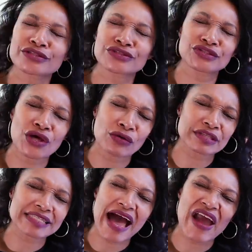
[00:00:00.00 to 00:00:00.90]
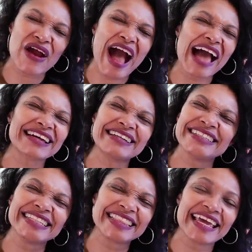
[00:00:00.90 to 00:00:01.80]
so tired, I
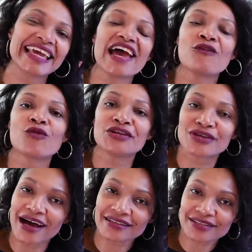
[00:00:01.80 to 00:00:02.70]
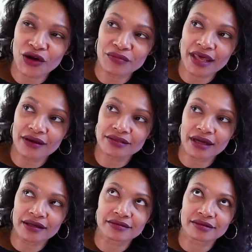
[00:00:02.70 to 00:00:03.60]
couldn't think. And when you guys told me that, I was
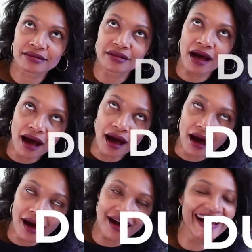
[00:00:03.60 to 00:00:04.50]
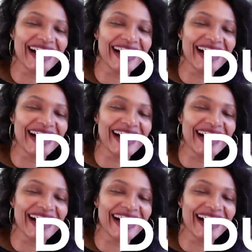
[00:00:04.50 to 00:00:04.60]
like, duh.